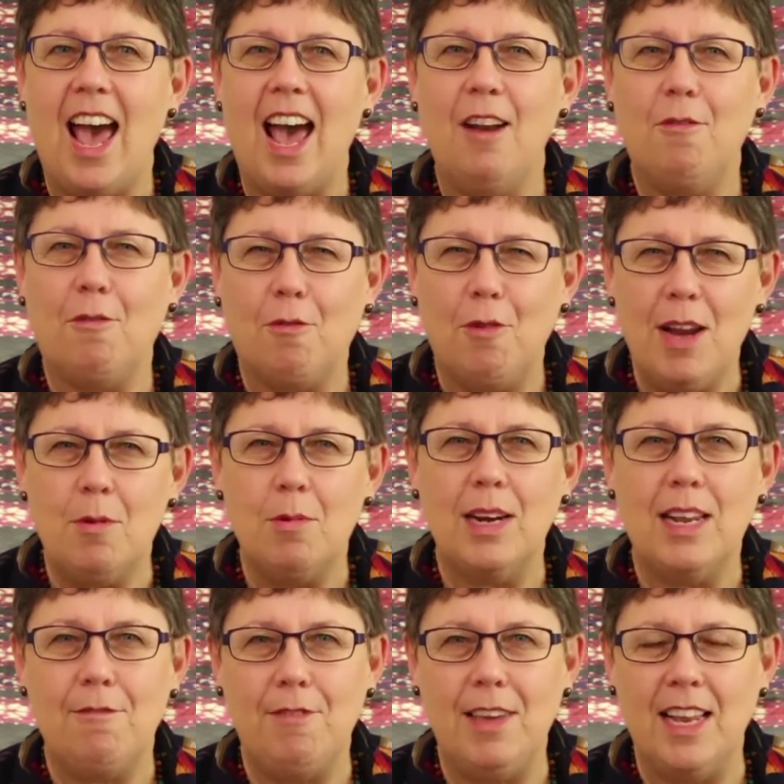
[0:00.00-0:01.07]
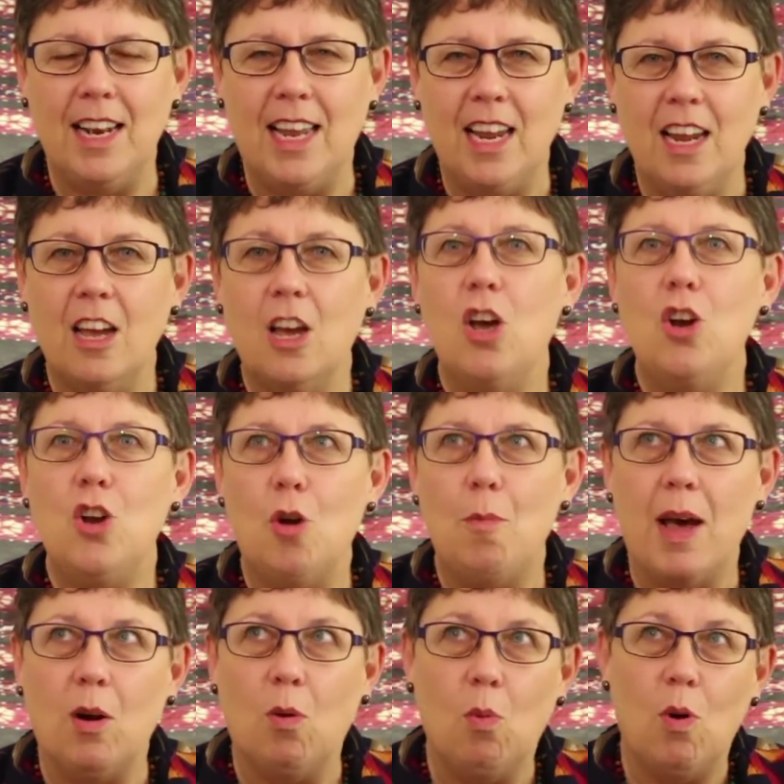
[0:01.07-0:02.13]
and frequently feeling, no
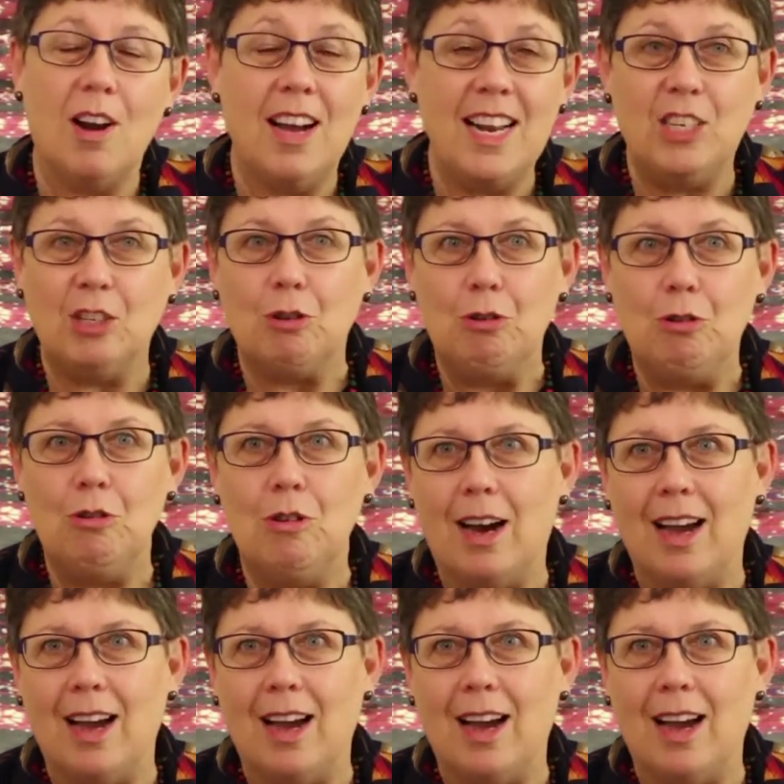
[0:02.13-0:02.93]
matter what I do,